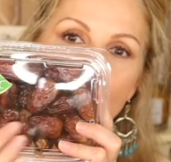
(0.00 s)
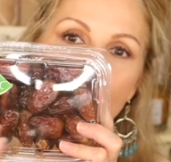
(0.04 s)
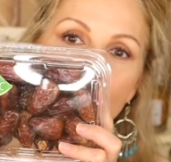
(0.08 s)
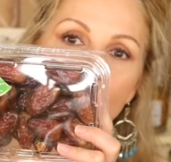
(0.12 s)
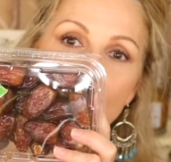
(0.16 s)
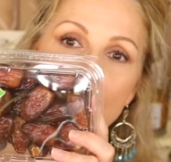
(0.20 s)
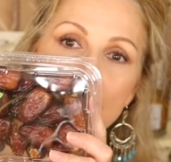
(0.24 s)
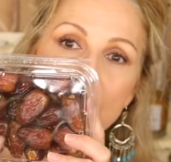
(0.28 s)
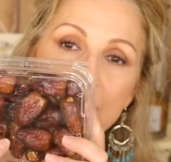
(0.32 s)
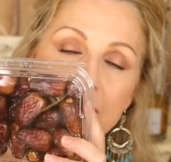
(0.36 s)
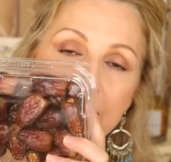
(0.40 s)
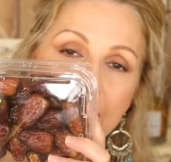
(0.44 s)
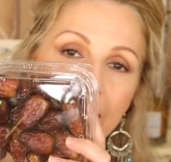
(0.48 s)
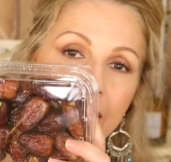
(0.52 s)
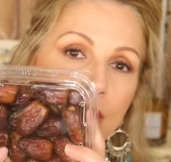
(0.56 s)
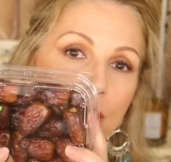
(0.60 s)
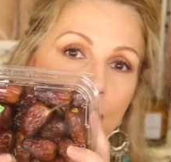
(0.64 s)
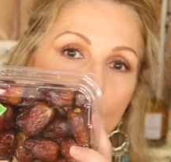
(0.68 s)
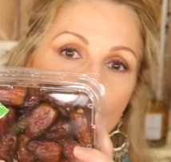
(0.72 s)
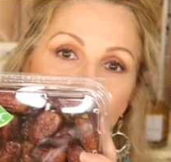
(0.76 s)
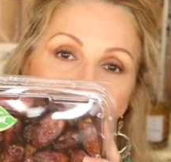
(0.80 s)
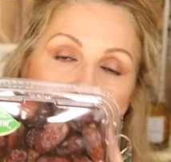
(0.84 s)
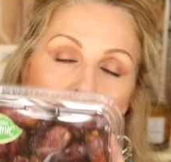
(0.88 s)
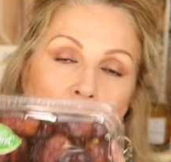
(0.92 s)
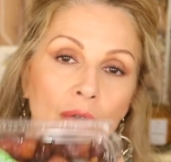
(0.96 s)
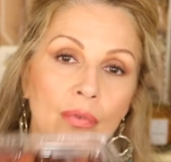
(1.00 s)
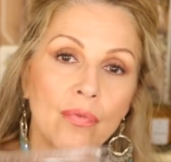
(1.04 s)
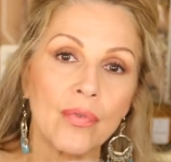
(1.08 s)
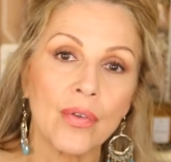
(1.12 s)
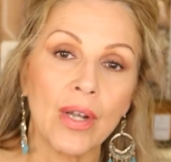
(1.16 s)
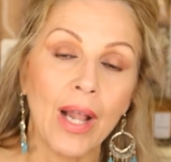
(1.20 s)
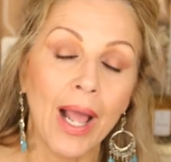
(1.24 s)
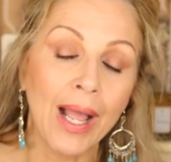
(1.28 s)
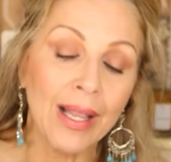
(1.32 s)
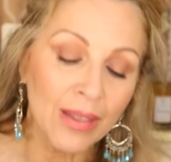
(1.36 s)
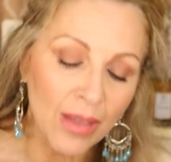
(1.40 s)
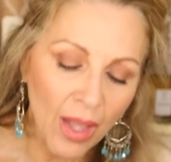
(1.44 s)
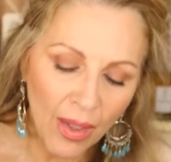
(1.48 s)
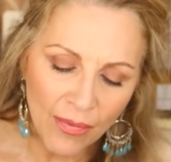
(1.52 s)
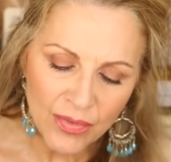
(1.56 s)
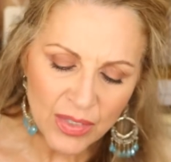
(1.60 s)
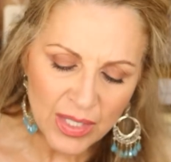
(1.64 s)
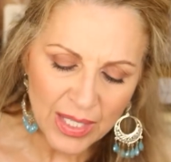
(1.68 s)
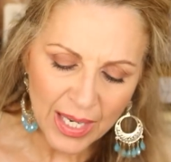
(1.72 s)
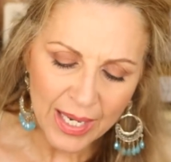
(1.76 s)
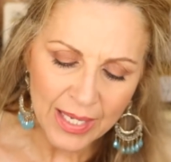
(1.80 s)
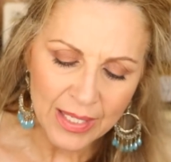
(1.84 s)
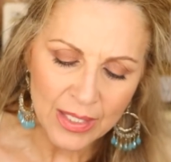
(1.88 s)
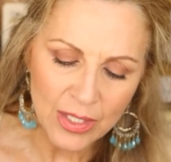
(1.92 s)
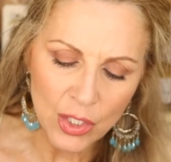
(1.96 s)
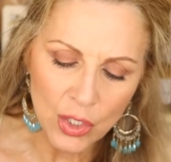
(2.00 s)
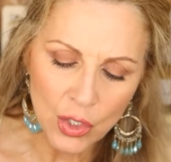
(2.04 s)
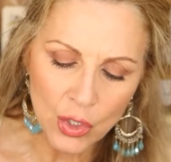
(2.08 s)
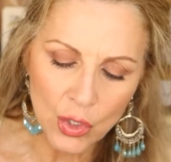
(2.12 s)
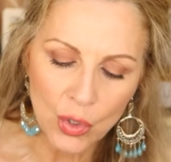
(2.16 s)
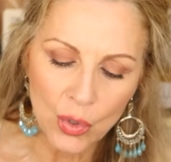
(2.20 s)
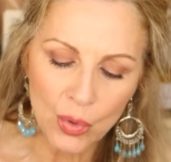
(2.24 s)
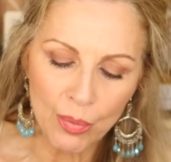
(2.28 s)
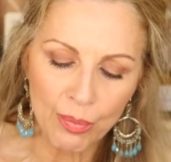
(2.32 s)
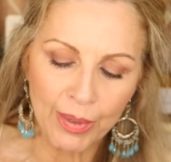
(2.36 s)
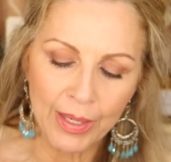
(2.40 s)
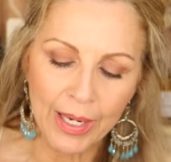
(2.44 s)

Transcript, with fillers: in it. This is actually very good for me. I love dates too,